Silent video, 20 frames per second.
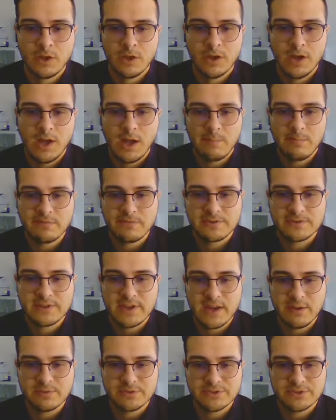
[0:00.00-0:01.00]
For
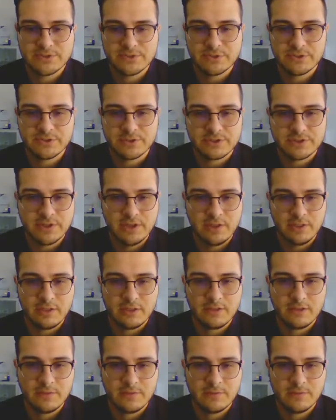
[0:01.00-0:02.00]
today, let's do the 13th.
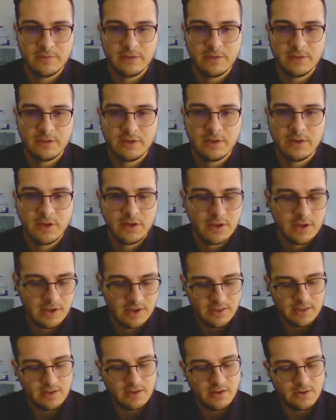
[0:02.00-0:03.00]

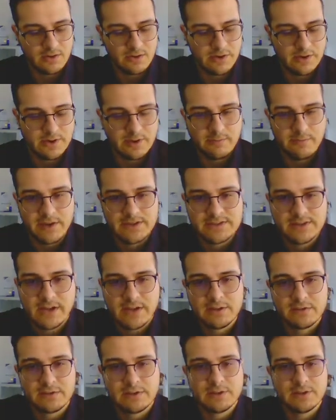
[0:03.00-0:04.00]
And then I'll go ahead and hit my
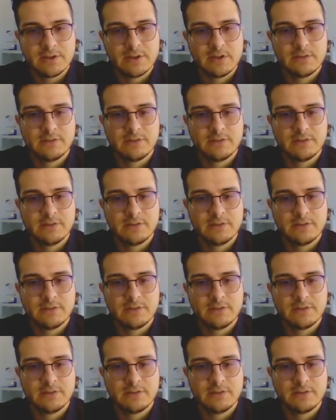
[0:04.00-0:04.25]
title here.